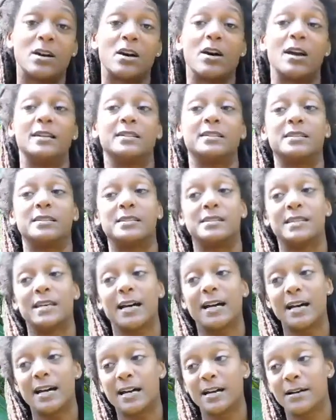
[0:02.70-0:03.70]
At the
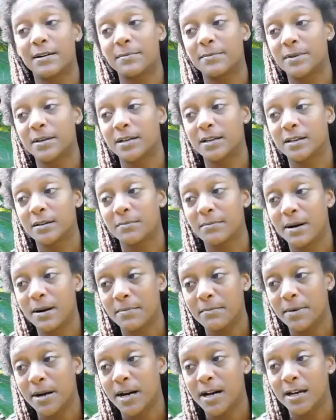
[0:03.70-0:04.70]
time, man,
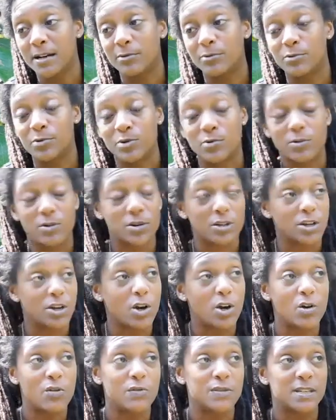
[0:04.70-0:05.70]
my mind was working
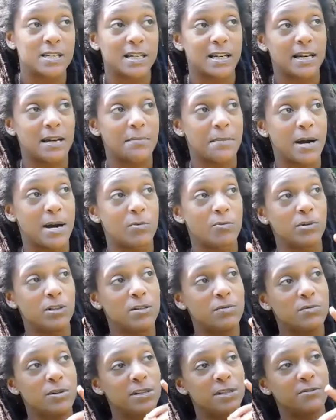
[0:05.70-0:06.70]
overtime. I
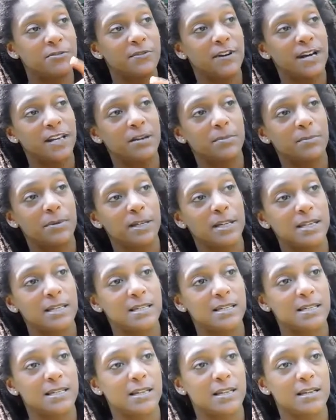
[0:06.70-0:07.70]
really wanted to find a
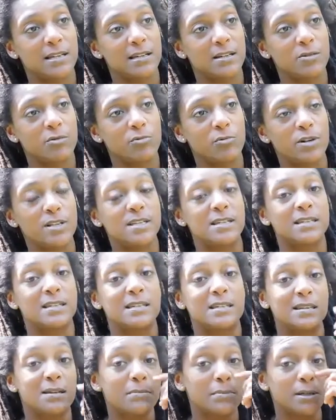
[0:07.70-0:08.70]
place that wasn't
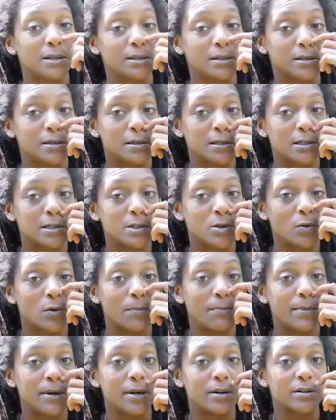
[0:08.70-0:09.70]
similar to
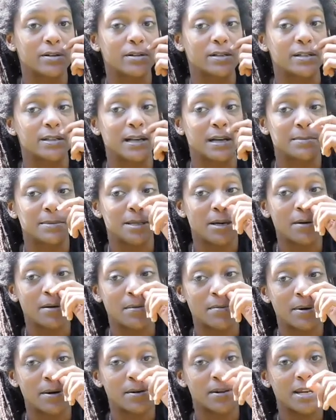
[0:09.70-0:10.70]
America. And I'm
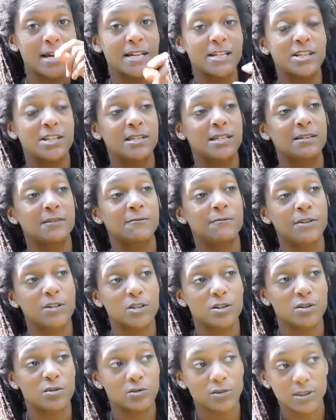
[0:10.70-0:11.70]
talking about not just the
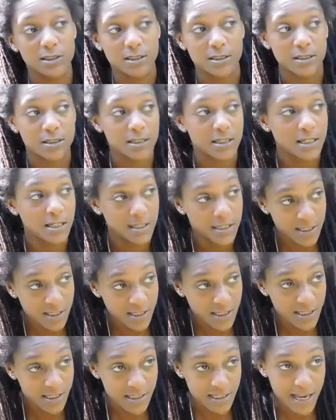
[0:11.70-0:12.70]
physical look.
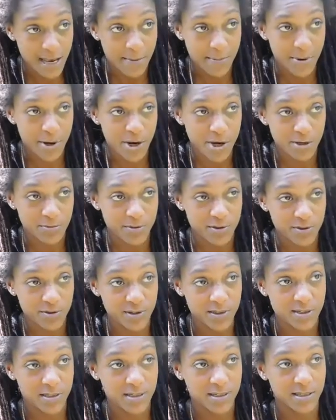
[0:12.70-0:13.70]
Just because it got palm
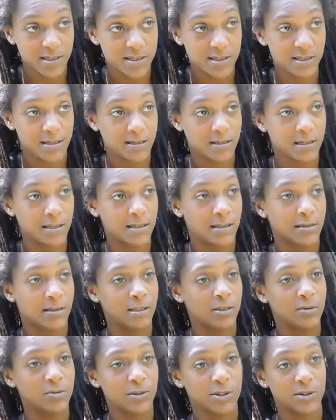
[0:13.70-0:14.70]
trees and a
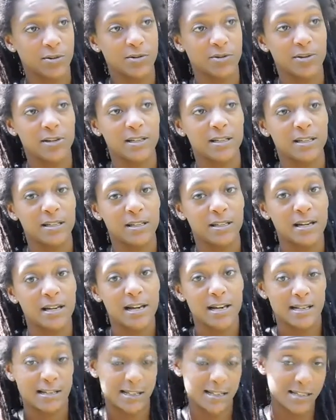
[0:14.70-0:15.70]
little bit of green
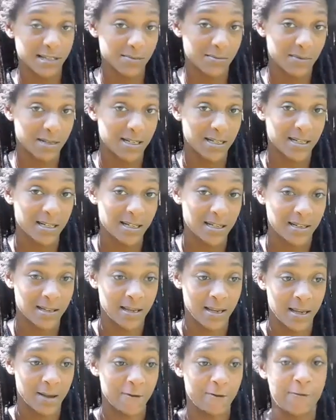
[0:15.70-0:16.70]
doesn't mean that it
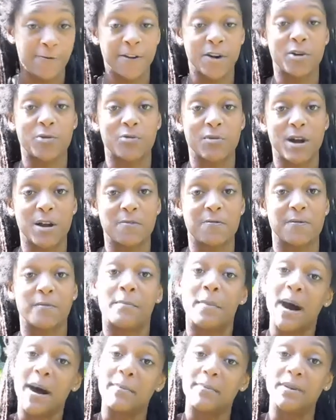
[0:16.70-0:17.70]
felt right for
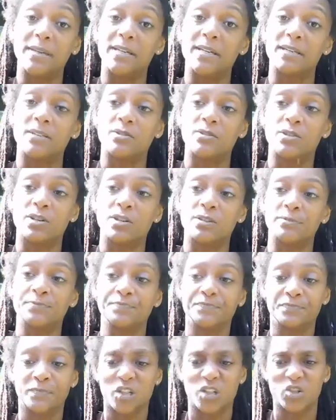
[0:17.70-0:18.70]
my being, you know?
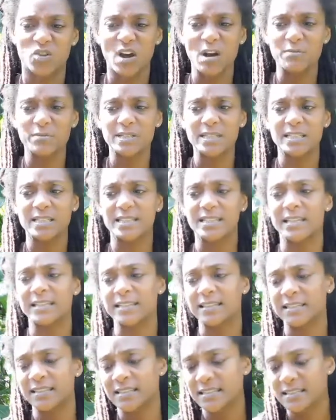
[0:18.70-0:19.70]
So I was looking
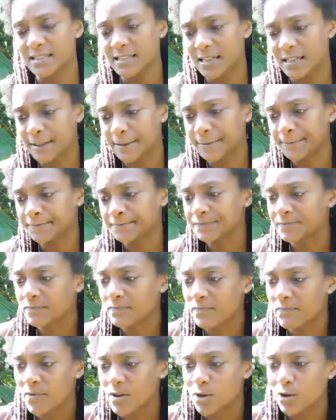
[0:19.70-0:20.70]
at things like,
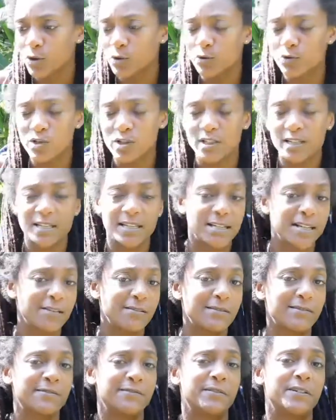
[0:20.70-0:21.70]
who took
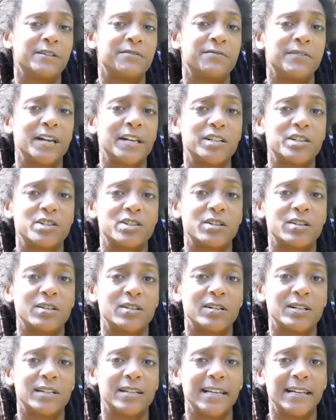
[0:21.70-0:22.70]
care of nature?
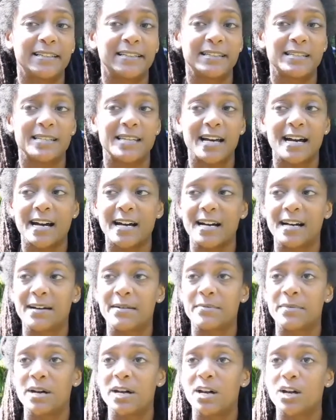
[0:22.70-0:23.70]
And at the
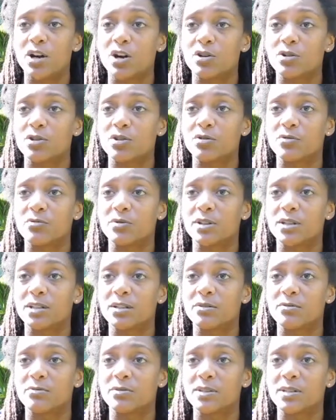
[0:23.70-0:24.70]
time, Costa
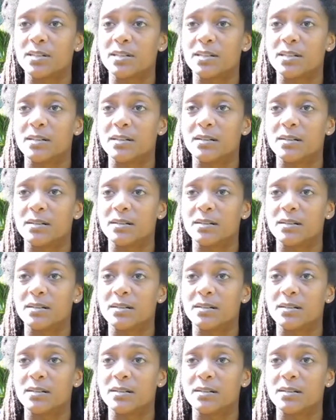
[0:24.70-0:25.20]
Rica was the